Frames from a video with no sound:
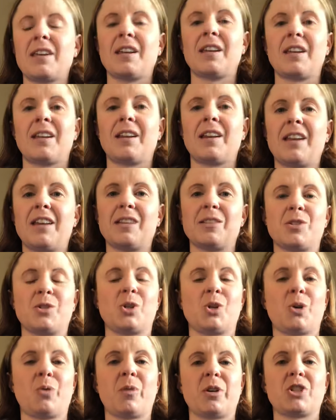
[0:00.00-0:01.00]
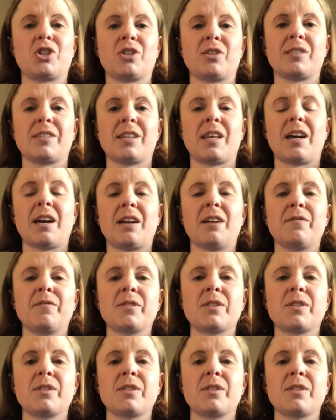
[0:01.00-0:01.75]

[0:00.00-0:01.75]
and answer your questions live.